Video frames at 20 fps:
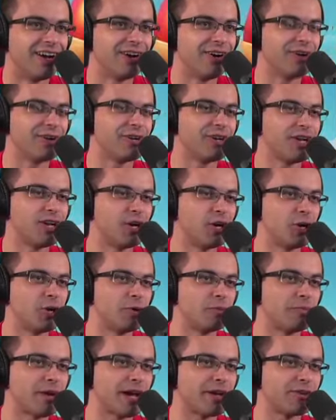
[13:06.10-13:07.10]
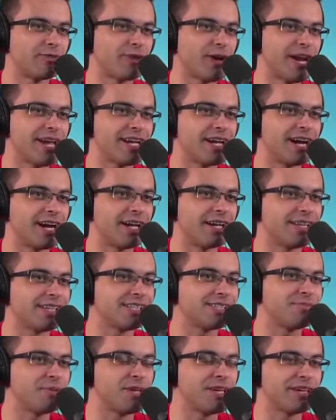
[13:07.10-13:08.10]
Oh no, my ray gun
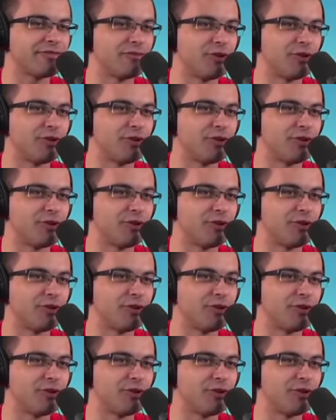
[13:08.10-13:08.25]
is being